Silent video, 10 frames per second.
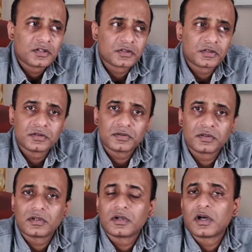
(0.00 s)

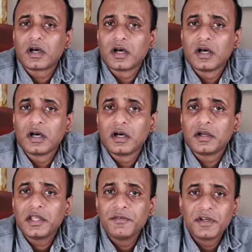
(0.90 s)
So
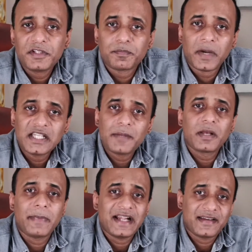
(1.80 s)
even with
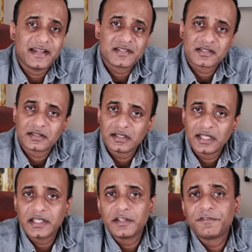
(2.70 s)
multiple batteries,
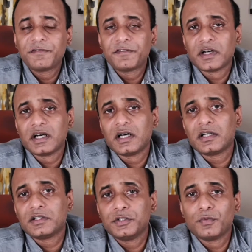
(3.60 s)
like if
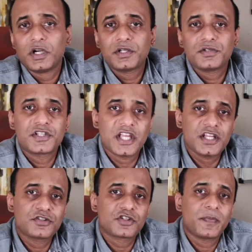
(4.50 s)
you want to
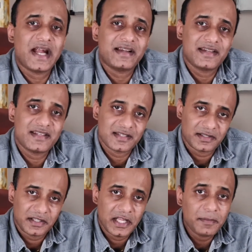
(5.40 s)
change those
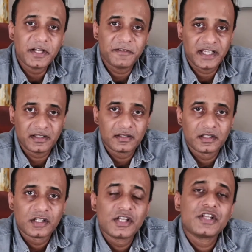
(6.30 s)
batteries in
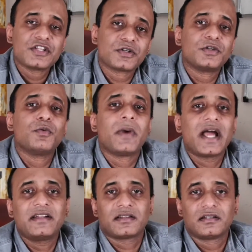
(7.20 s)
between, so you
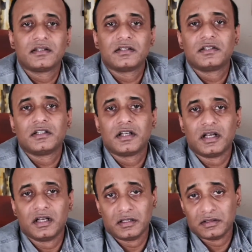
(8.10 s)
might
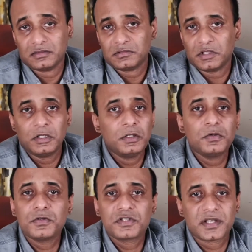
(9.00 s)

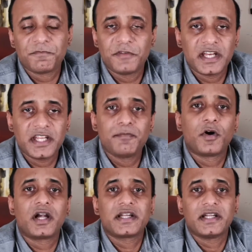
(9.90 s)
lose some very
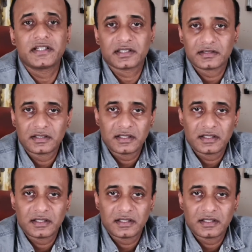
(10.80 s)
important